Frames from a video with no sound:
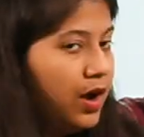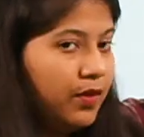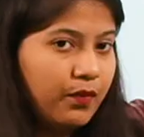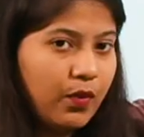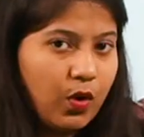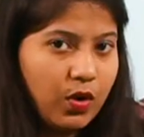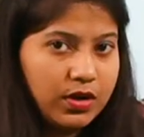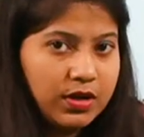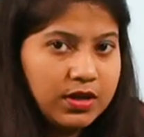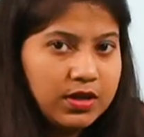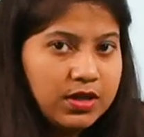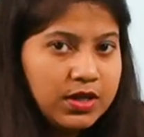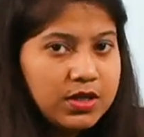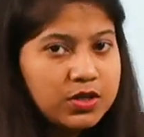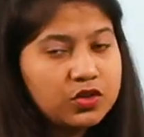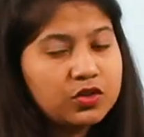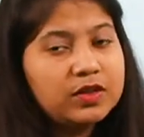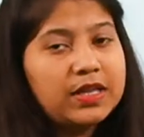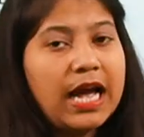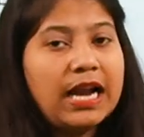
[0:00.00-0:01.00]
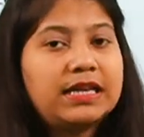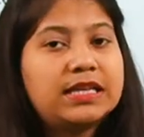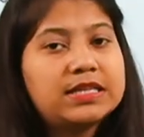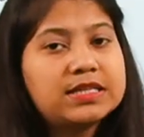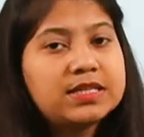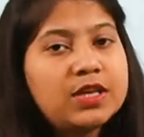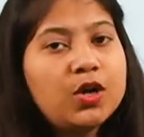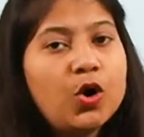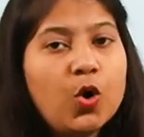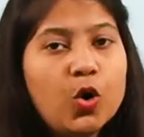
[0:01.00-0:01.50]
award so that
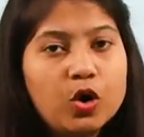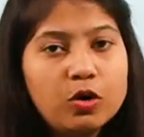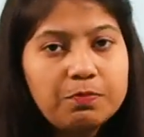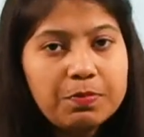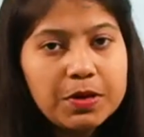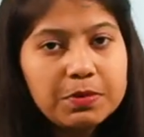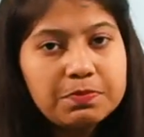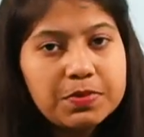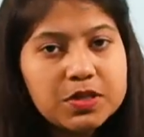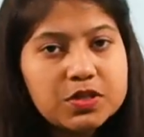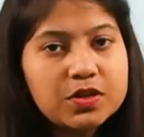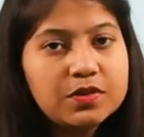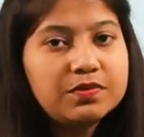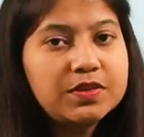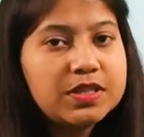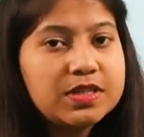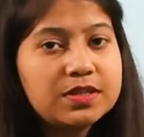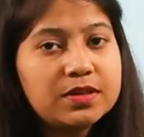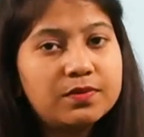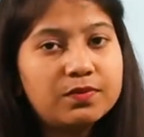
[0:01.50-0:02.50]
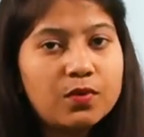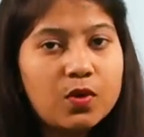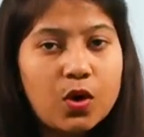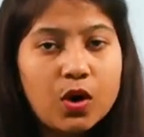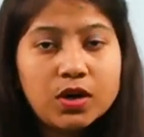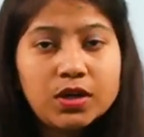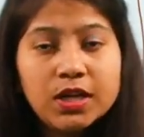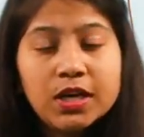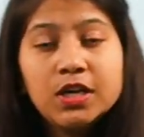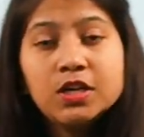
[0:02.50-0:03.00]
is the whole purpose of this
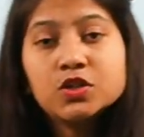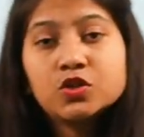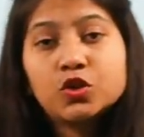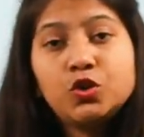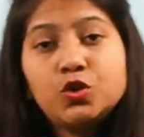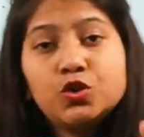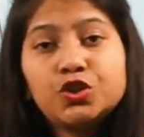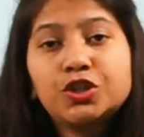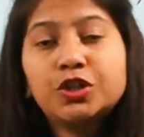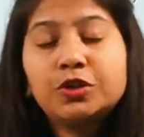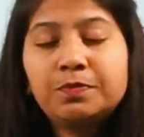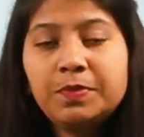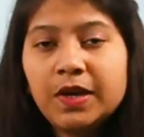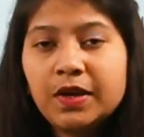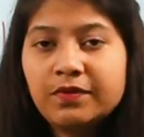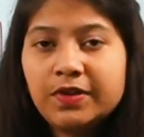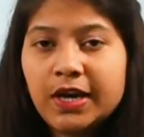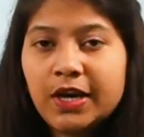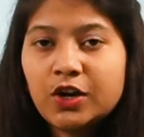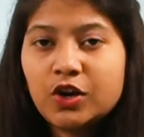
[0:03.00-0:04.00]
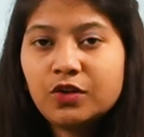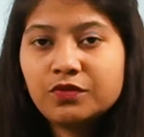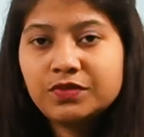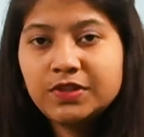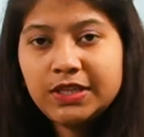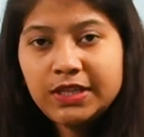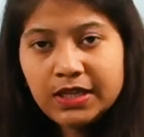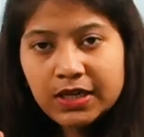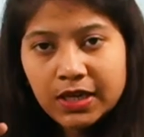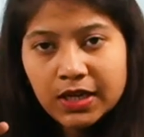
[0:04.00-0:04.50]
award so you should be aware of
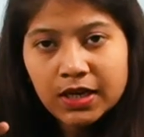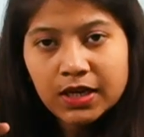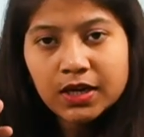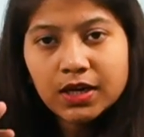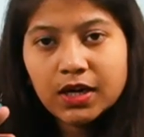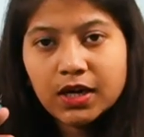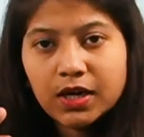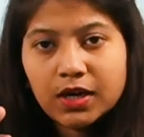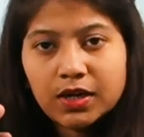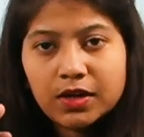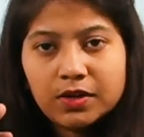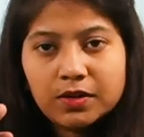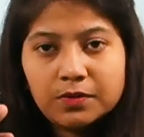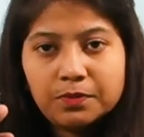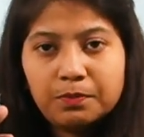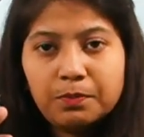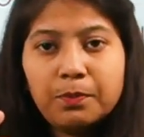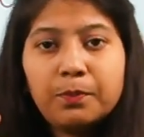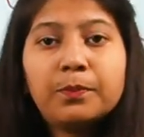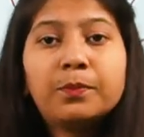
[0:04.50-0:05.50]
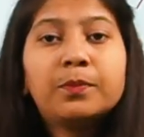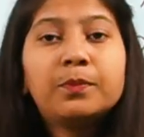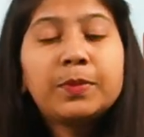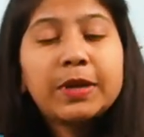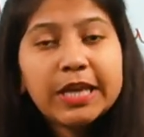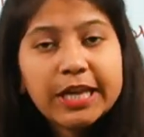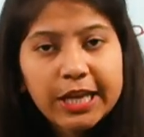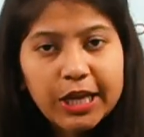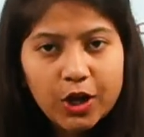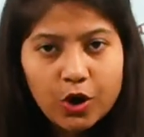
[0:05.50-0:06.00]
the uh,
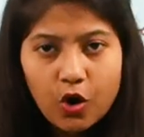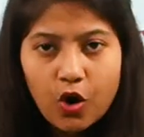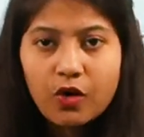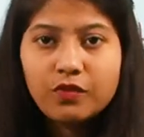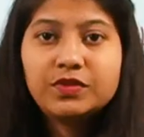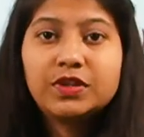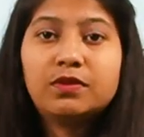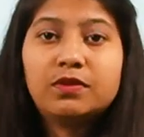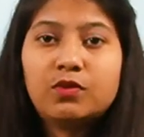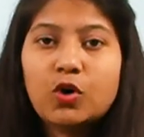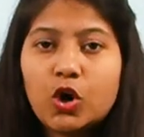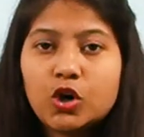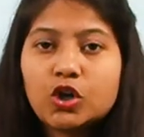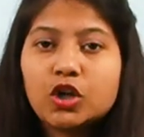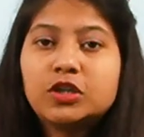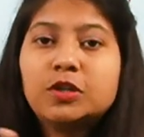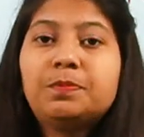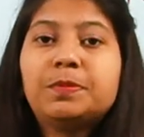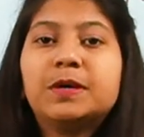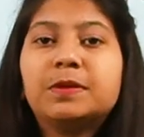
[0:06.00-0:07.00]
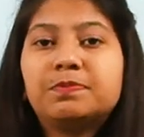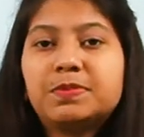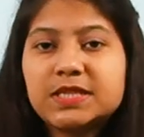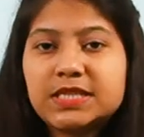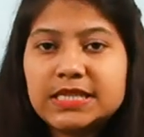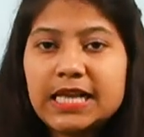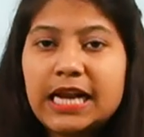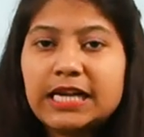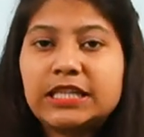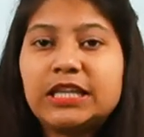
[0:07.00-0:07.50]
meaning of the award or the
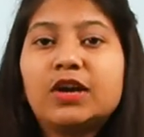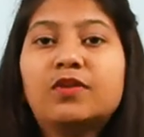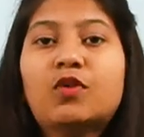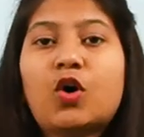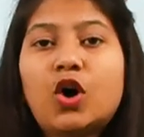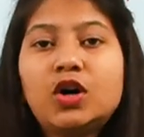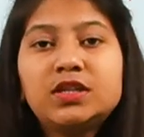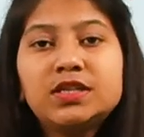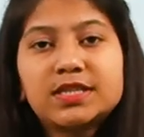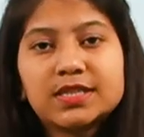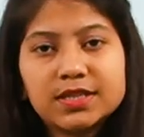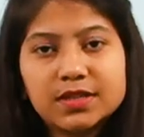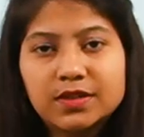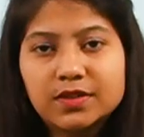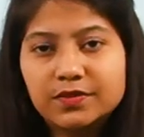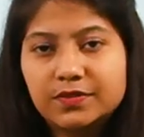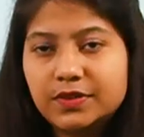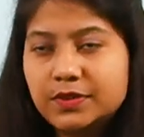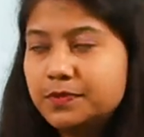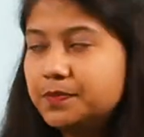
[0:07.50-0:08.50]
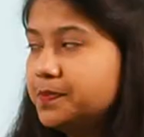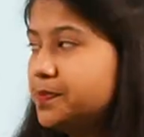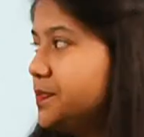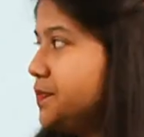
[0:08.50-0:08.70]
purpose that the award serves